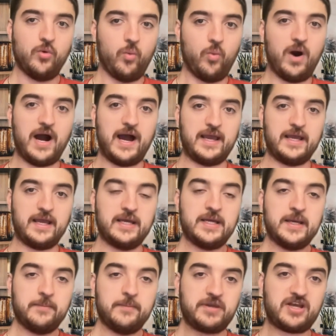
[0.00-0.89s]
Why?
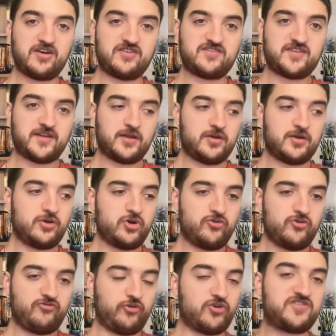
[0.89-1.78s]
Because
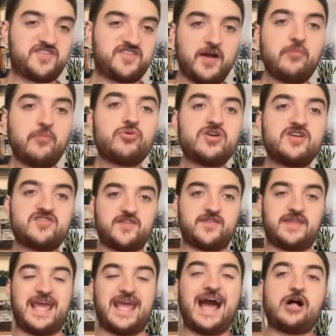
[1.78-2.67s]
for some
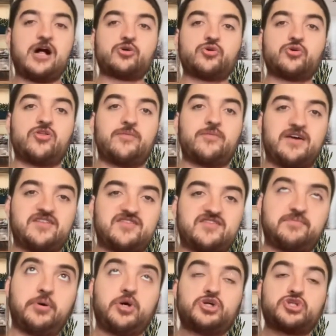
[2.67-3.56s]
reason, the algorithm has
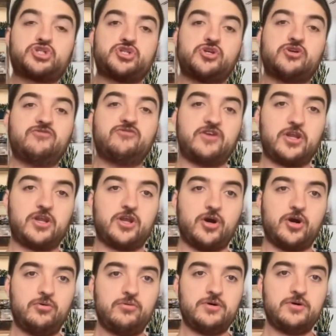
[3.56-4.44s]
pushed your
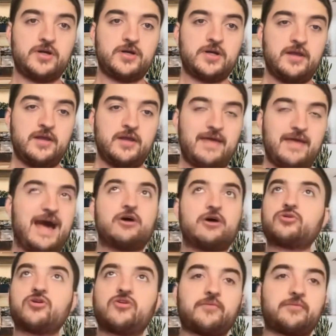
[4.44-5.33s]
video. The
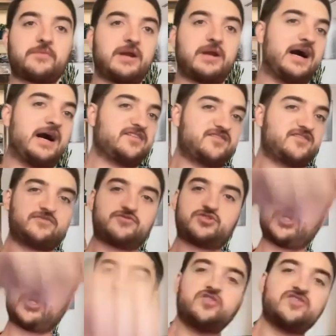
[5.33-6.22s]
algorithm gods have
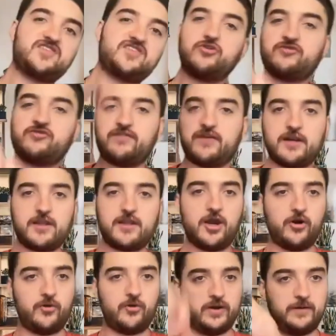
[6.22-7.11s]
chosen your
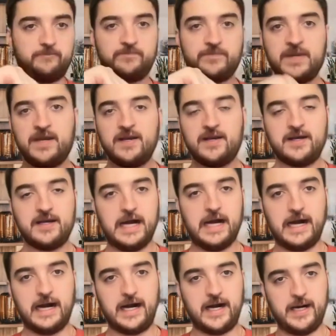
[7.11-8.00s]
video and
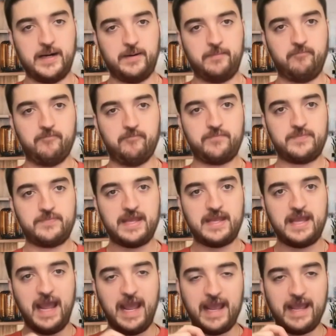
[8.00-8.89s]
um,
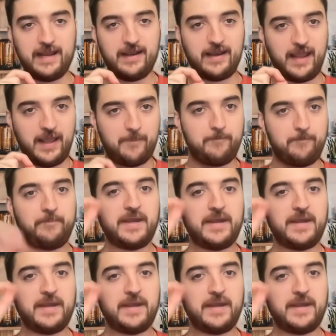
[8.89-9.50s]
and and